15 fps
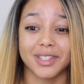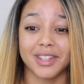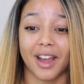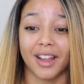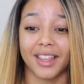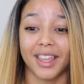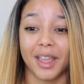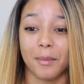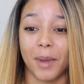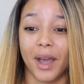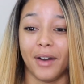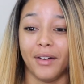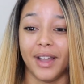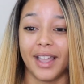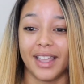talking
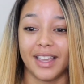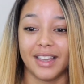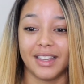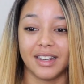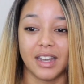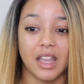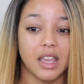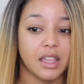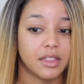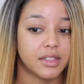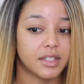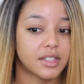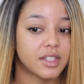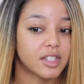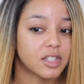about and
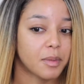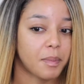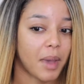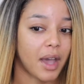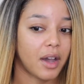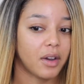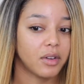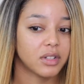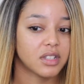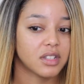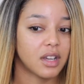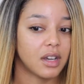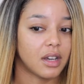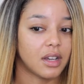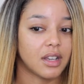this is about
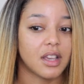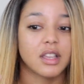uh,